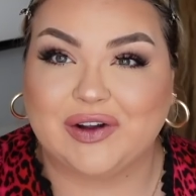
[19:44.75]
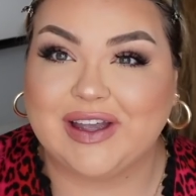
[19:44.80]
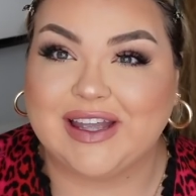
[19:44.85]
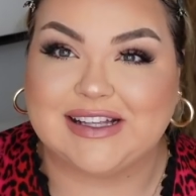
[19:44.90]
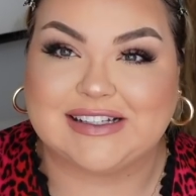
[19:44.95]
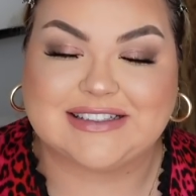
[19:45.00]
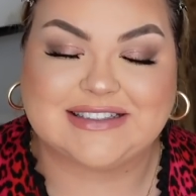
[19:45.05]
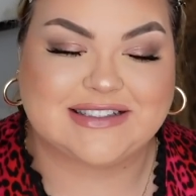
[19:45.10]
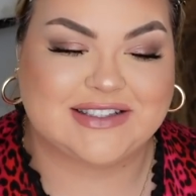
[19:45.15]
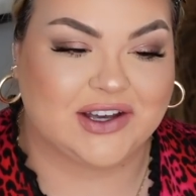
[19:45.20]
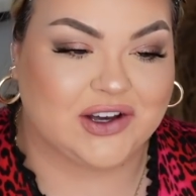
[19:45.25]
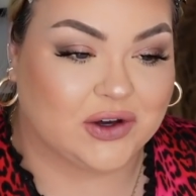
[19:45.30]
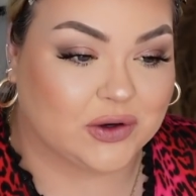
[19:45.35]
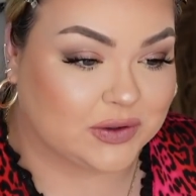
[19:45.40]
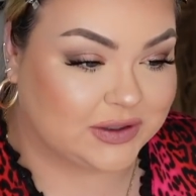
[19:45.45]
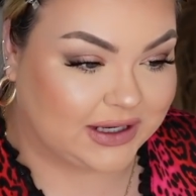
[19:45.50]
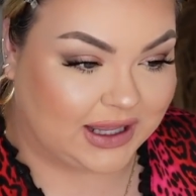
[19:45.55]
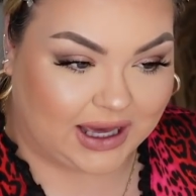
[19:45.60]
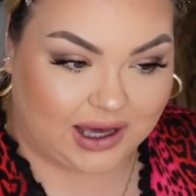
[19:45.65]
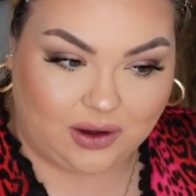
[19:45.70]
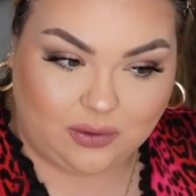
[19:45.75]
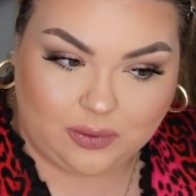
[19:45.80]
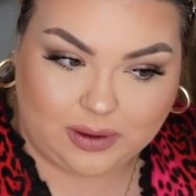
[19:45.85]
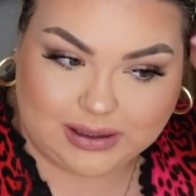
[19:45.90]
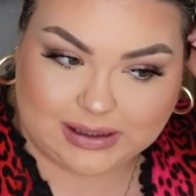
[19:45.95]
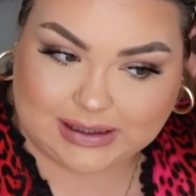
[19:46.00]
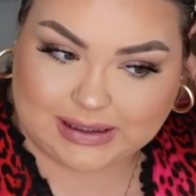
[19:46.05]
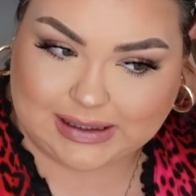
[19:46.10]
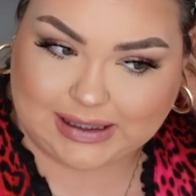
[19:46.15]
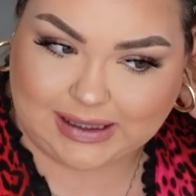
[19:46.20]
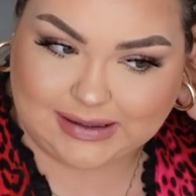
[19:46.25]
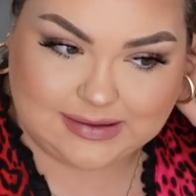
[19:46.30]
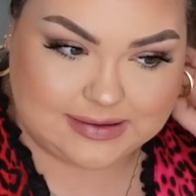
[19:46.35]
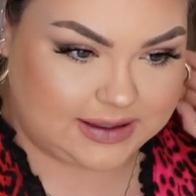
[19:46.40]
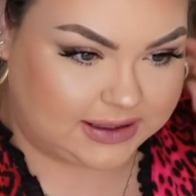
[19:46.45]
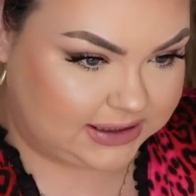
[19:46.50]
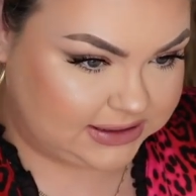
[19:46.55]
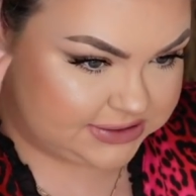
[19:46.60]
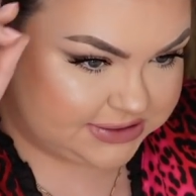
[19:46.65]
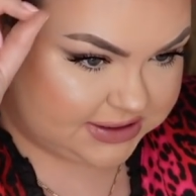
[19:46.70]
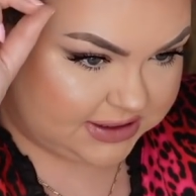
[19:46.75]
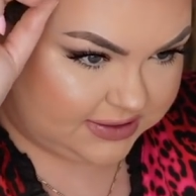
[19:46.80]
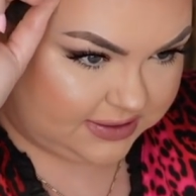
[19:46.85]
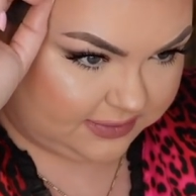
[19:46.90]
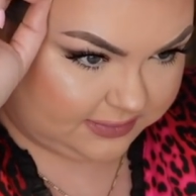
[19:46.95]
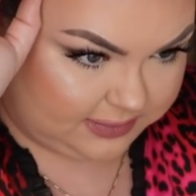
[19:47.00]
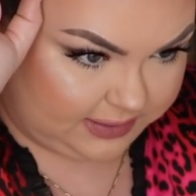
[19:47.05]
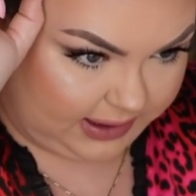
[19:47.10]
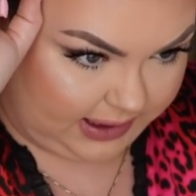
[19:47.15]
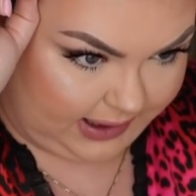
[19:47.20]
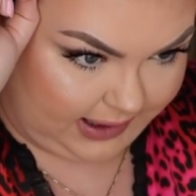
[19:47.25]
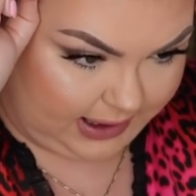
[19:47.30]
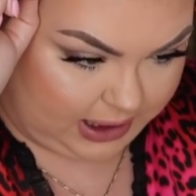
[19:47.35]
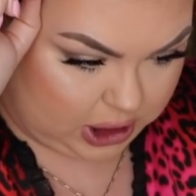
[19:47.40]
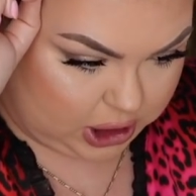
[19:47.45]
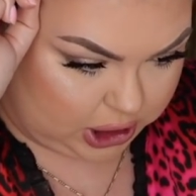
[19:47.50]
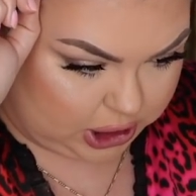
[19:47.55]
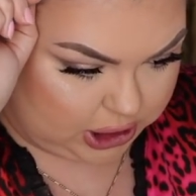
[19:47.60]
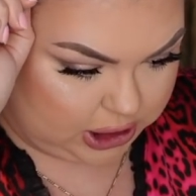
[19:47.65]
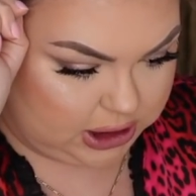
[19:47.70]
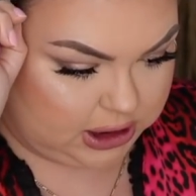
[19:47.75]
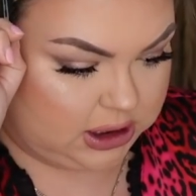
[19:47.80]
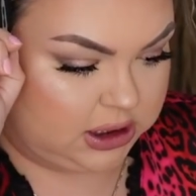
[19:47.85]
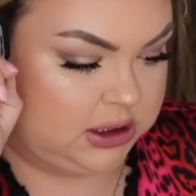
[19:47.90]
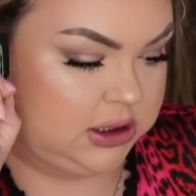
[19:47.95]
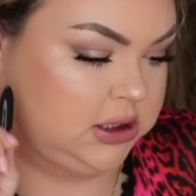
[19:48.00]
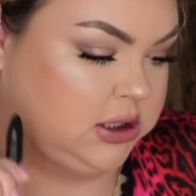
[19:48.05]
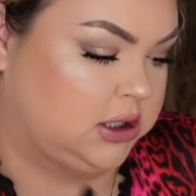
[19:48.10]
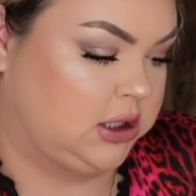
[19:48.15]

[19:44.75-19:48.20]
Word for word: right, so now let's get into this hair.